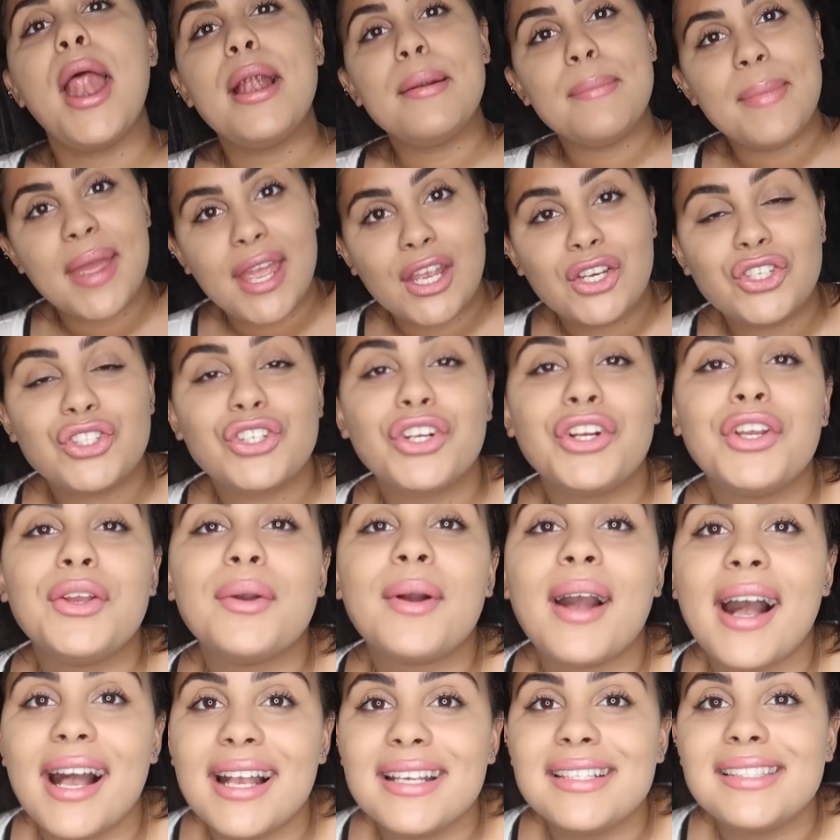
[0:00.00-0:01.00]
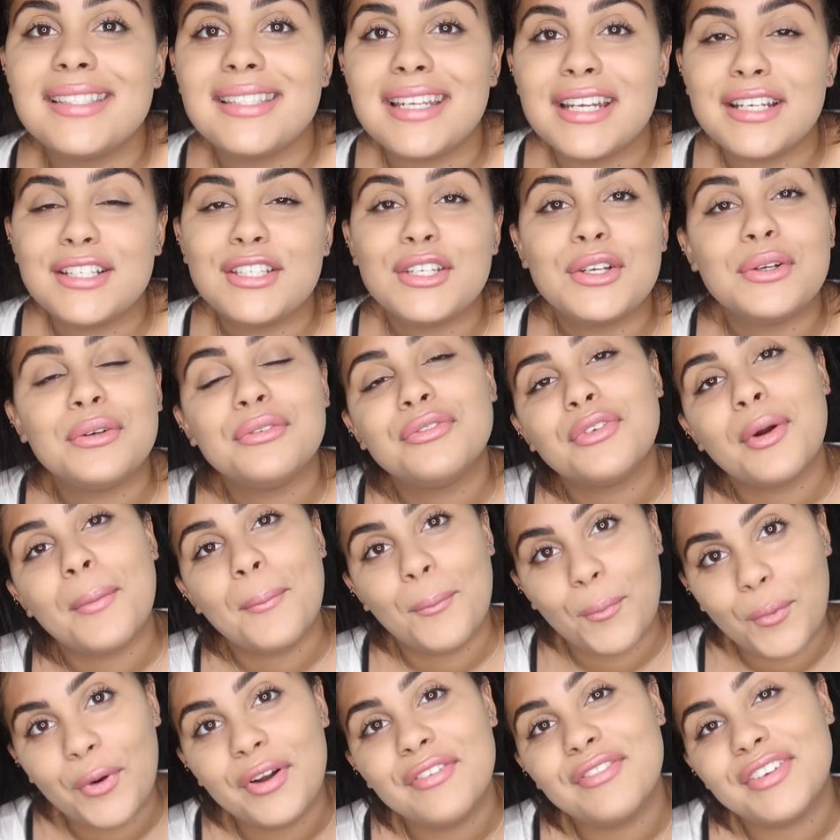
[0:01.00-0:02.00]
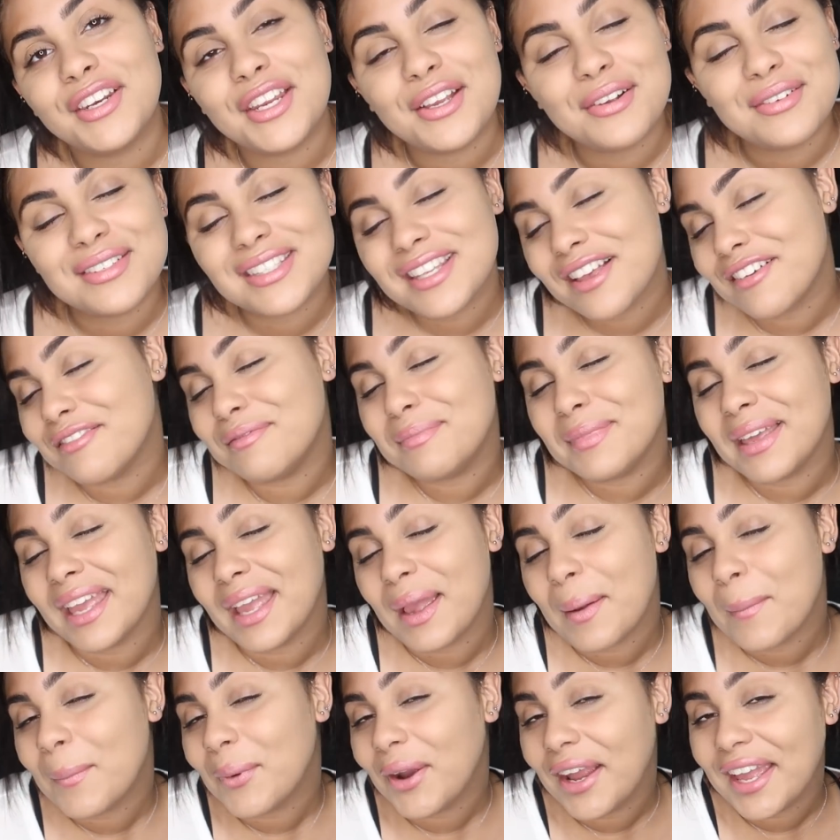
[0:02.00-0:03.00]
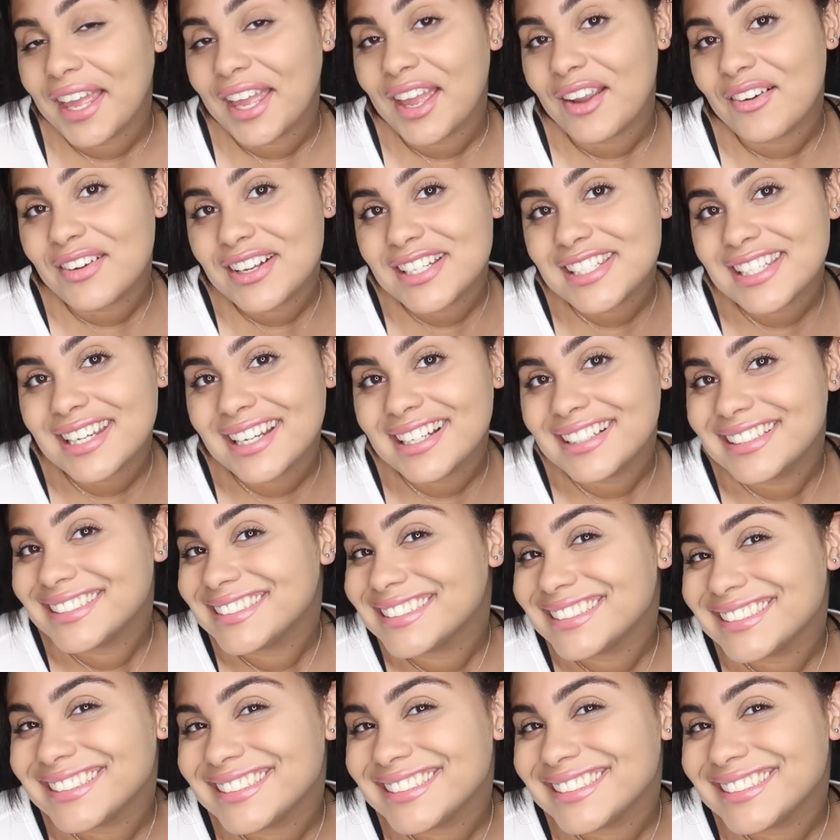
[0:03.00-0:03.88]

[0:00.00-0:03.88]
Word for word: and make sure you guys stay tuned for more videos of me pranking Richie.